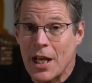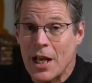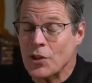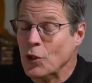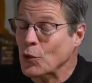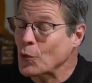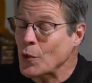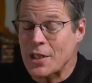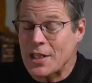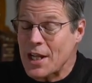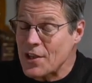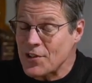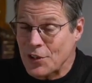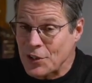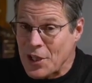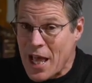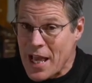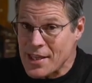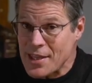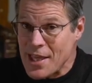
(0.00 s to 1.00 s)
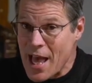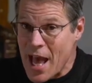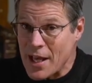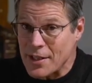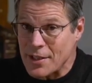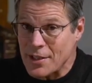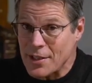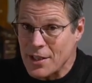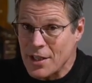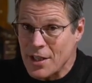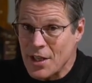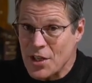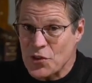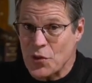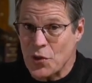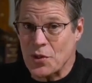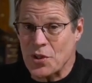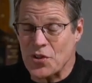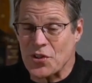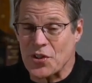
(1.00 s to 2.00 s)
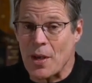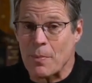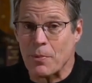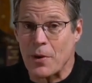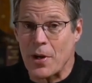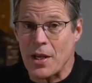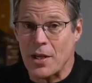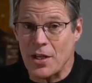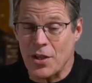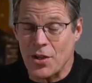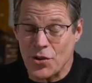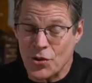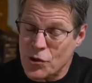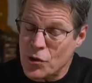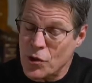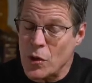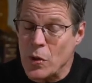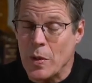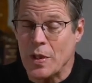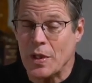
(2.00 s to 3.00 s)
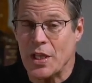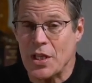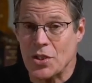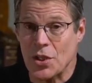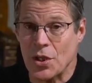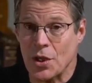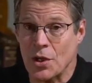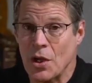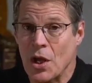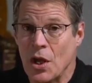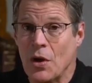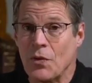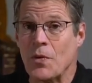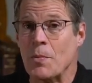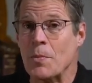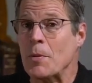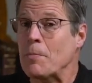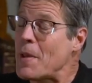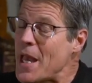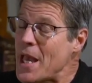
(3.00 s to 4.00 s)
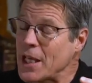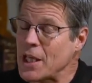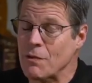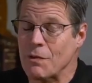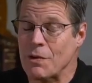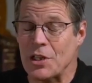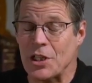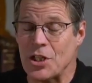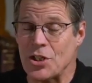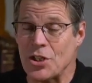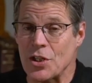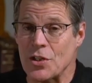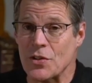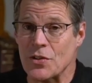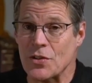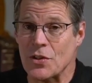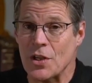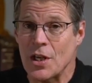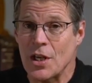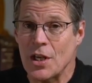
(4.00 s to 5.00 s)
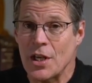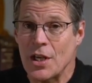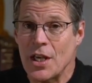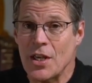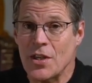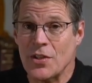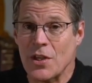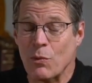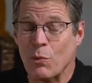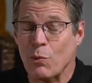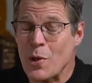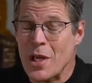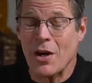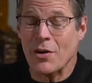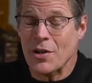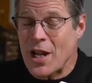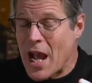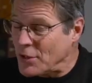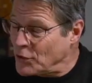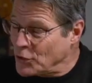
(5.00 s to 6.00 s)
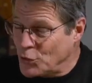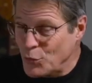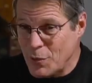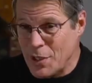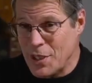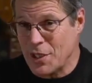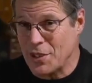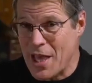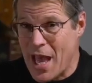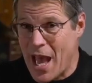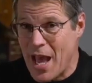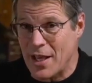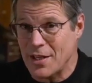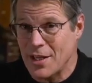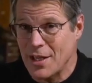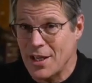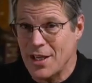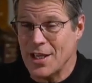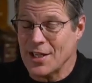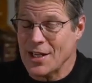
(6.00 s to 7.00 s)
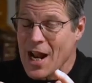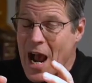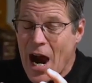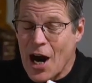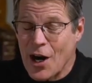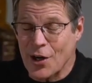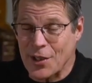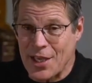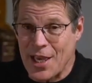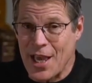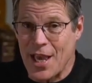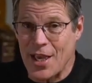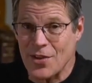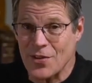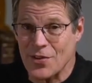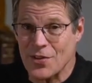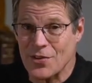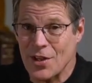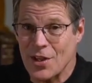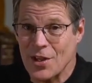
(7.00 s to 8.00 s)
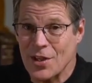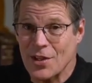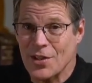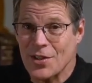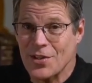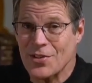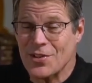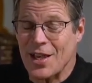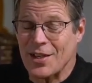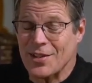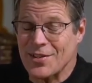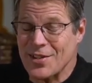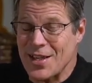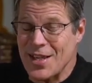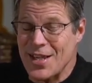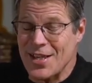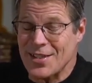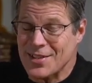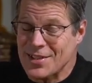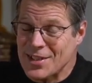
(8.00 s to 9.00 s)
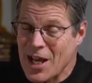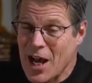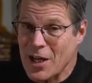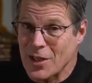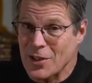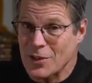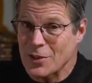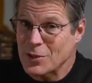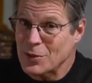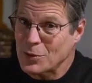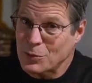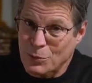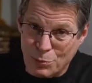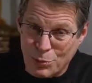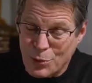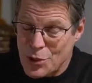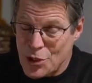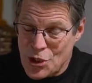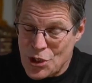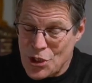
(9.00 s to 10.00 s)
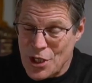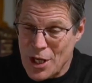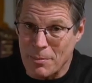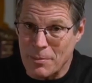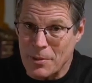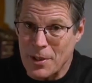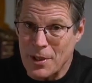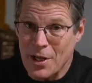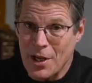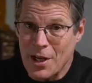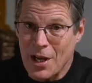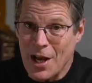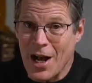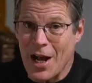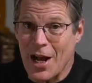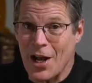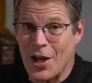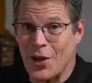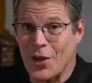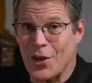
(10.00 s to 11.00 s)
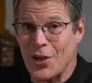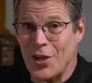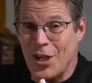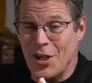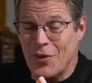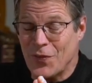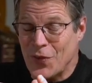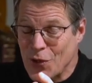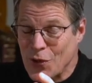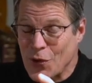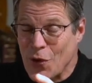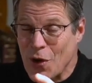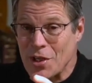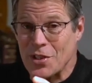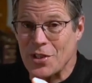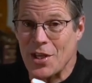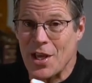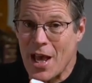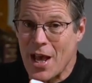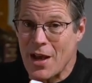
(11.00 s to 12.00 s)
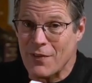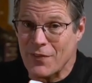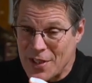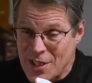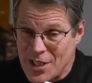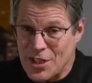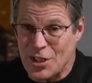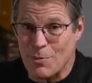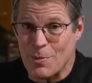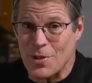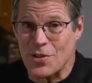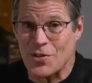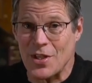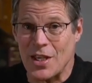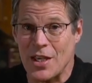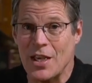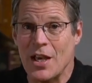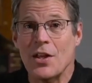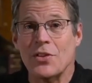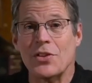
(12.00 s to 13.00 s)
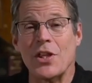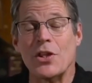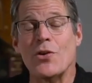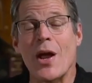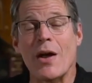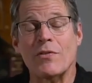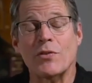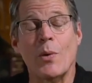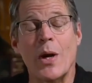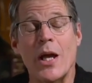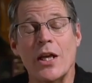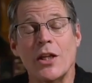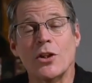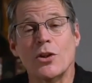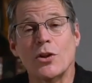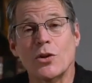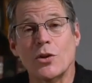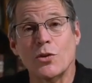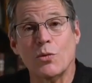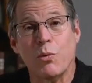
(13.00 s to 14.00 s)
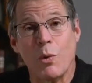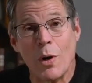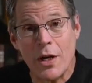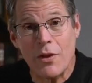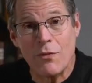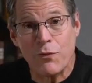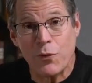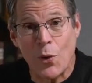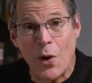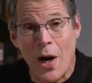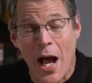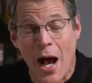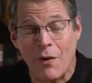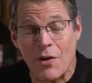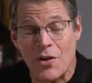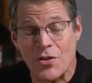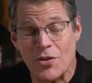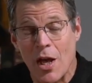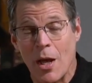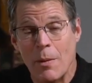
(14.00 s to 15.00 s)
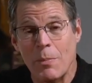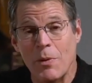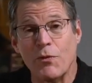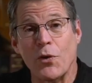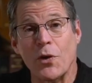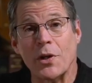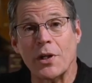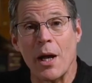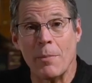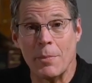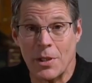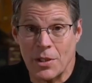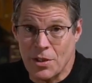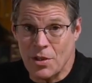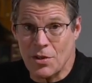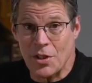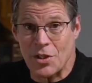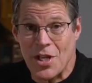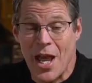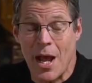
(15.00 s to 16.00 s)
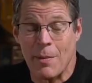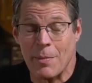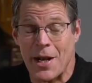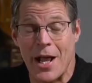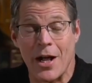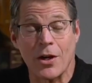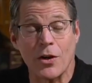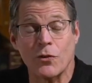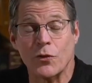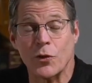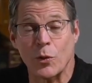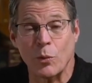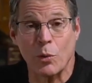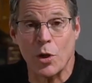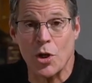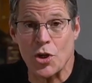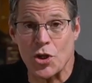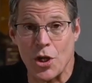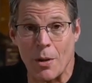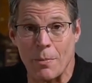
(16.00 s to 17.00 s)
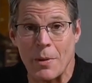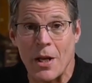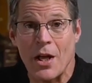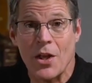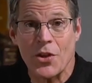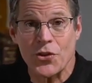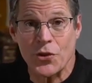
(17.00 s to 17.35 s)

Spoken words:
And the Lord doesn't like that. So to separate his true religion from the pagan religions, he said, we are not doing that. In our case, sex is not worship. If you're going to have intimacy, then you have to wait 24 hours before coming to the tabernacle for worship.